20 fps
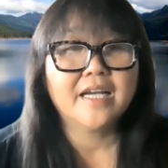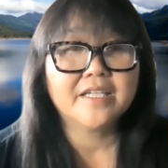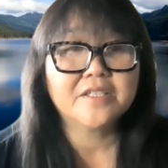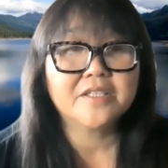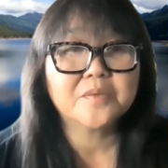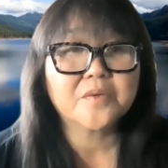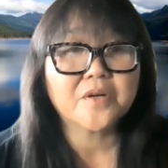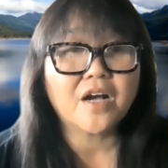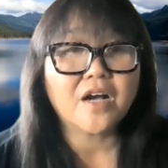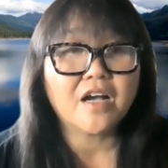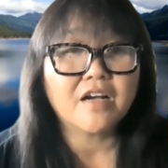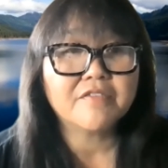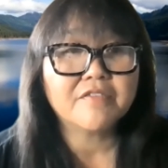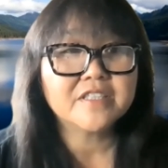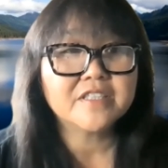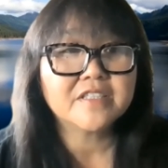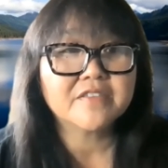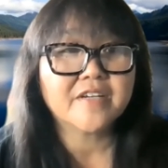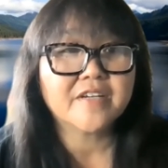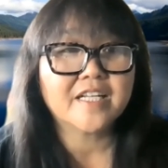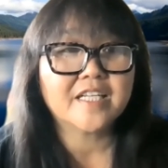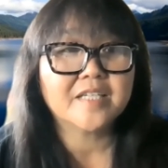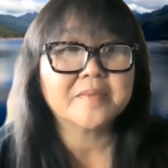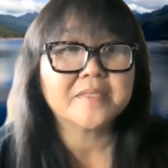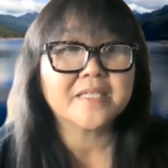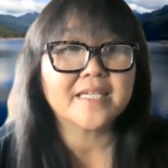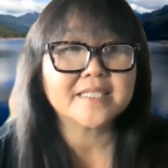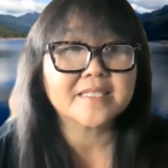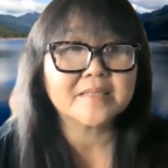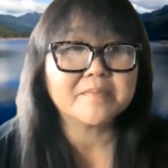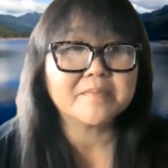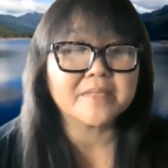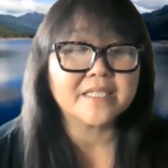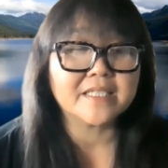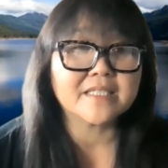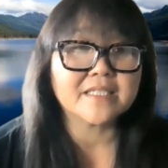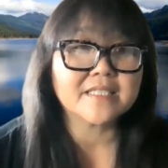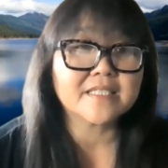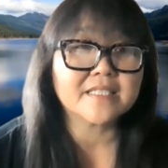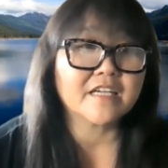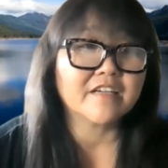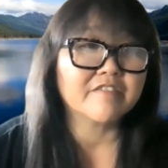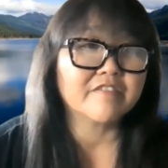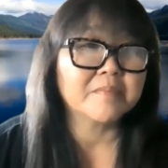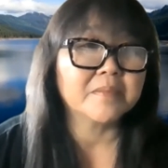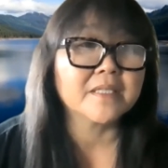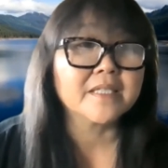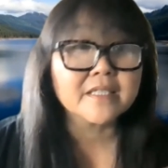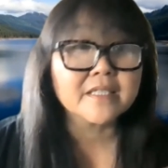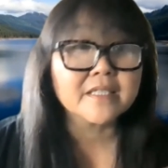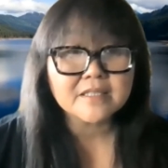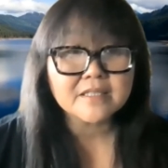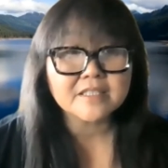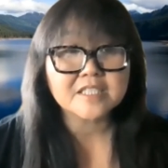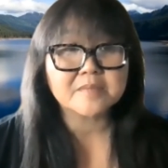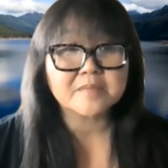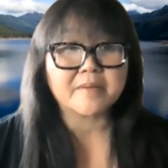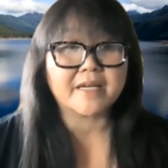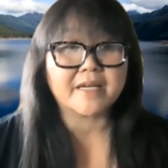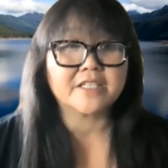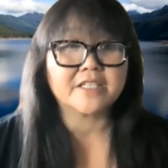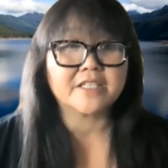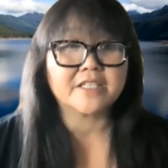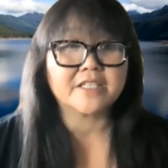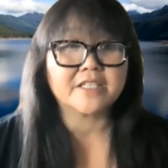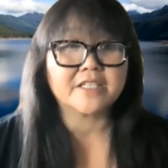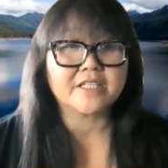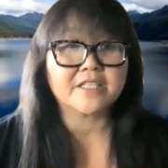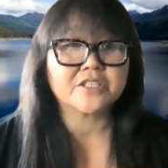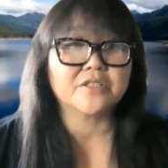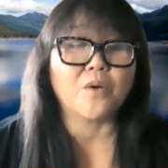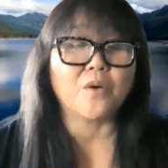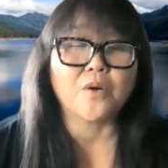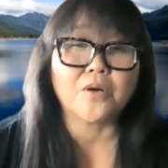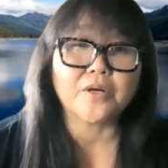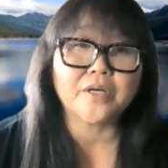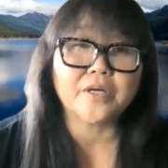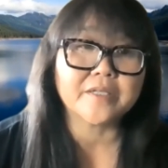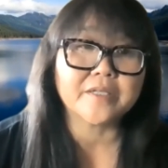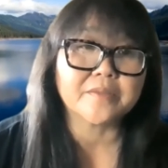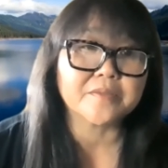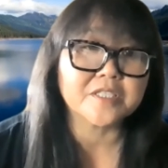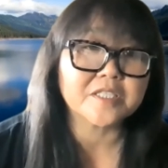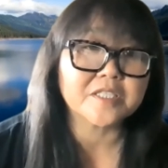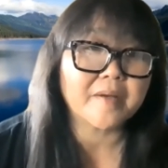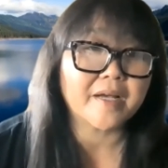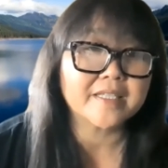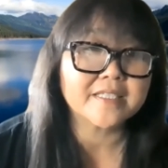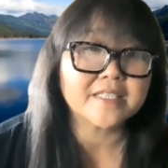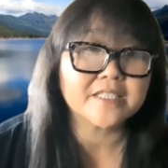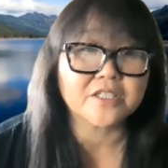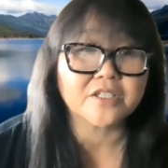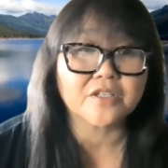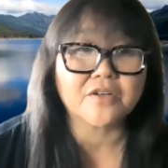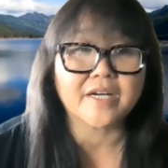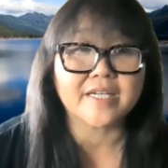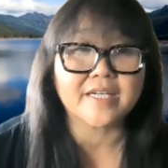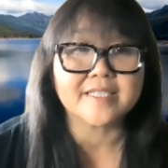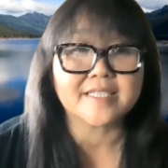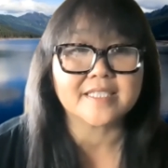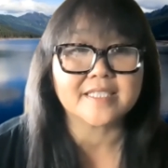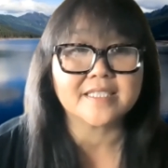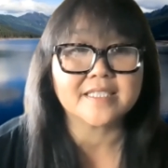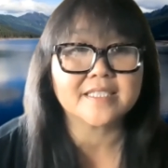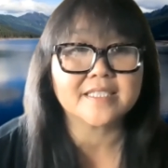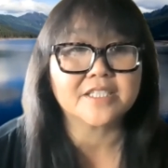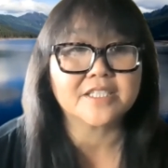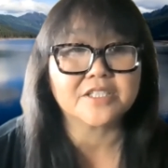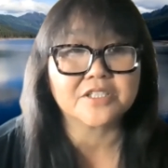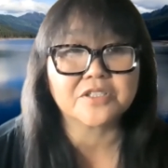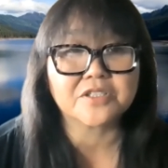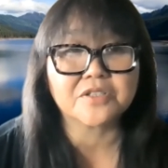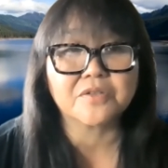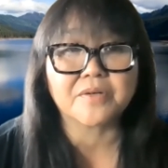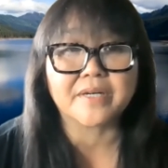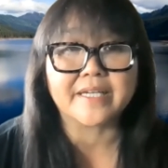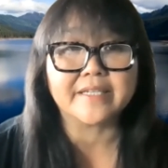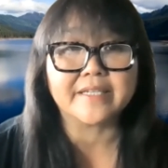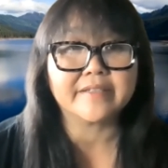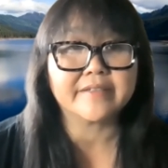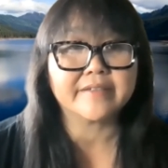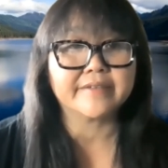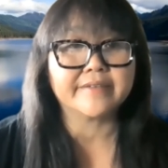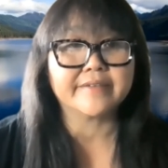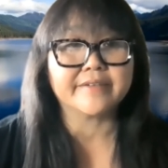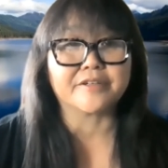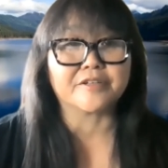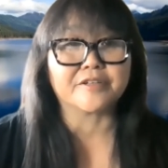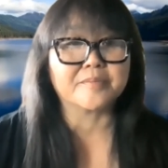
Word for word: and were often developed as a means of political expansion or in response to crises such as great